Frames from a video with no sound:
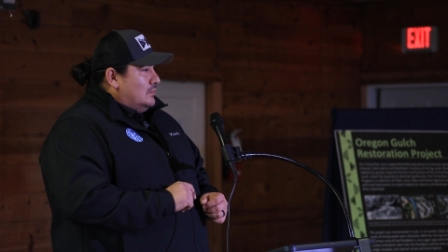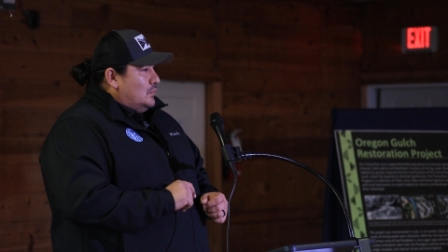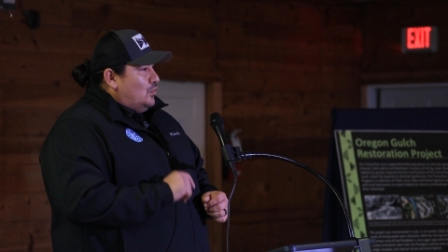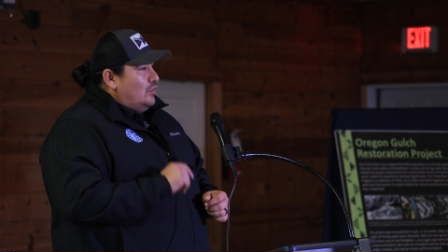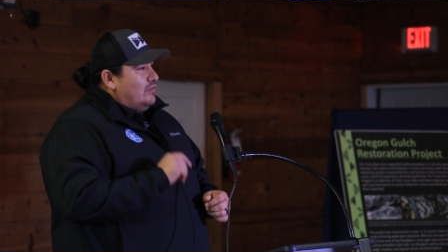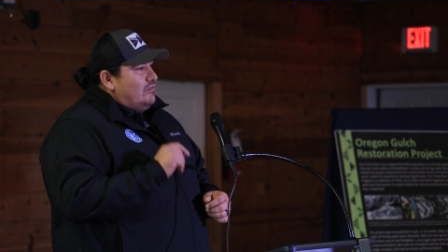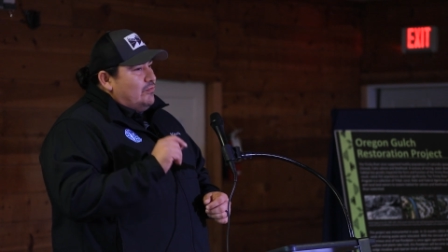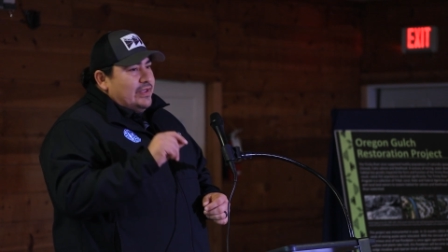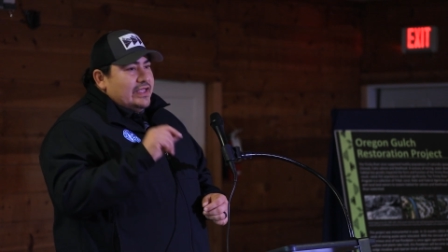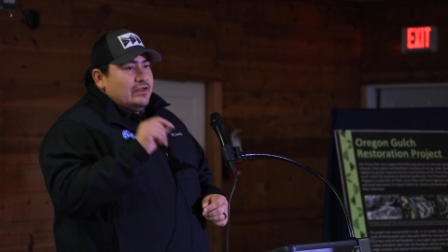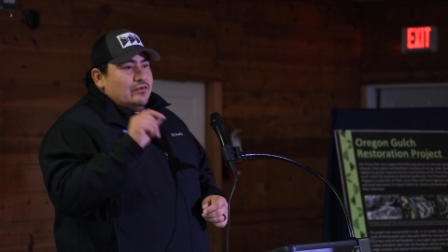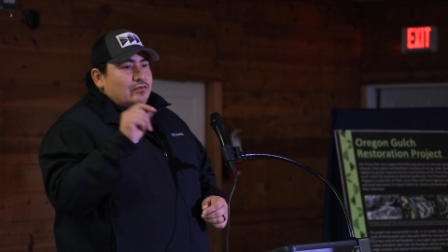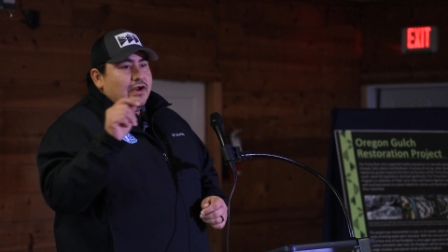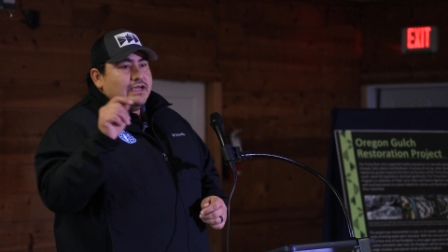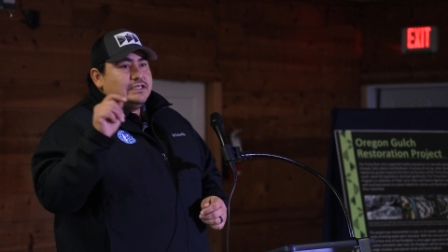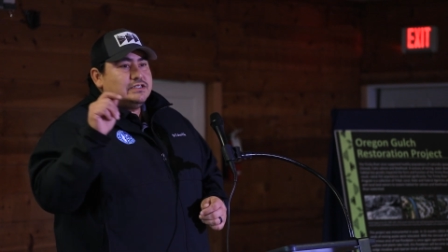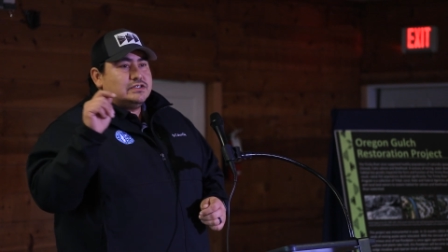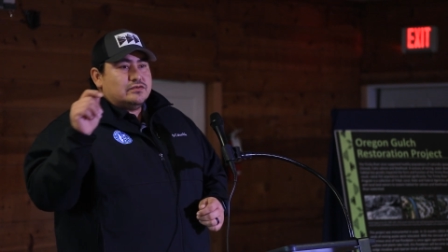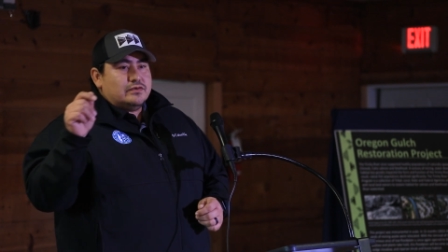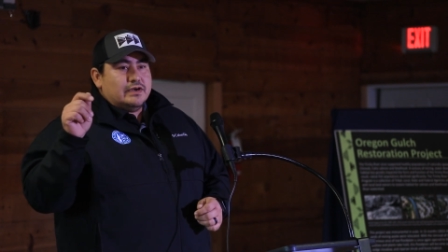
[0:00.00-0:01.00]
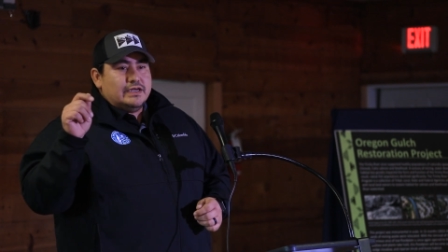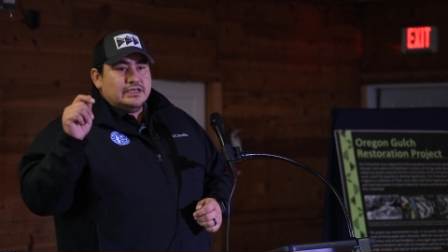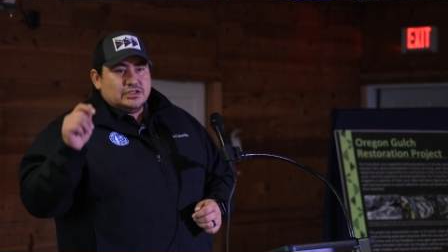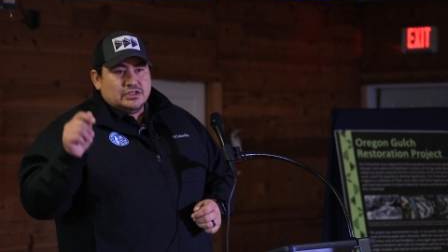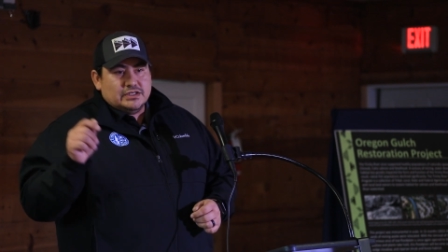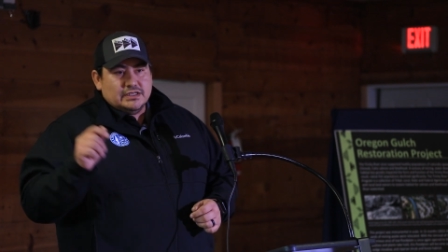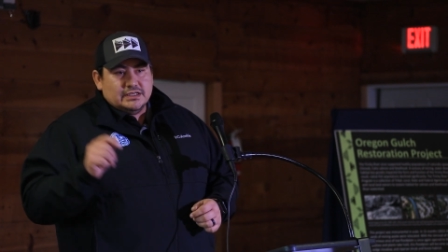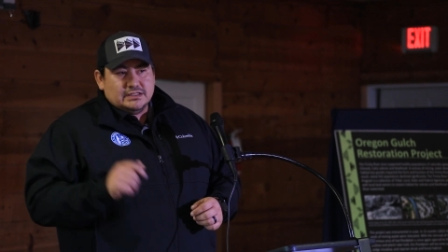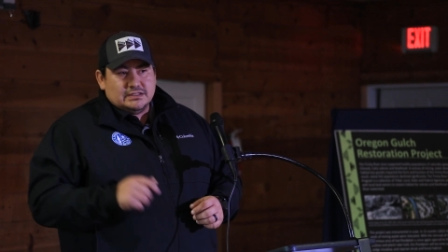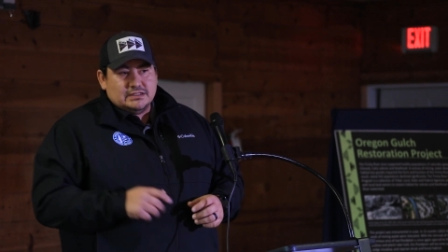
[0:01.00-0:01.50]
We've been
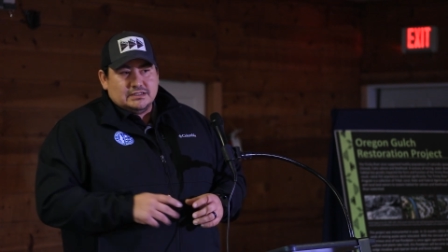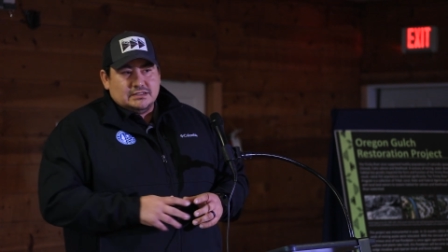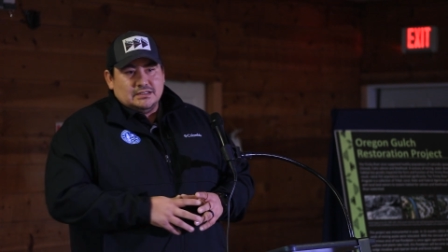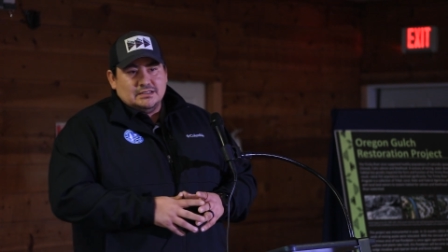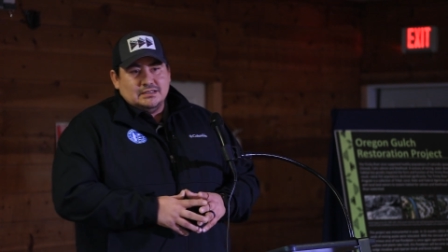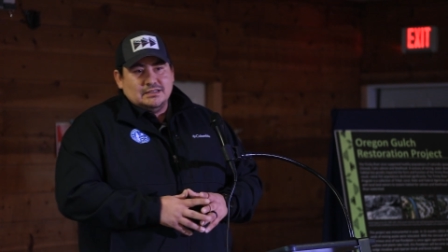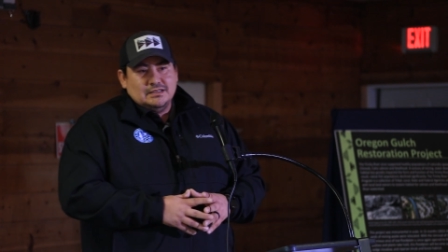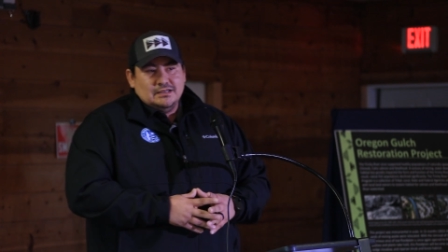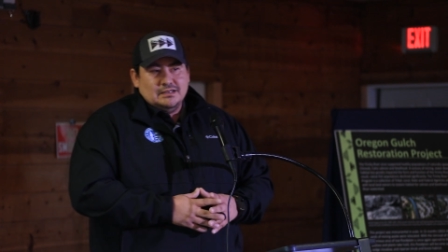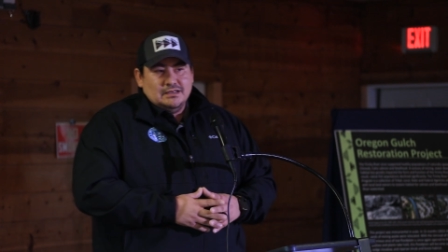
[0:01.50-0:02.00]
restorationists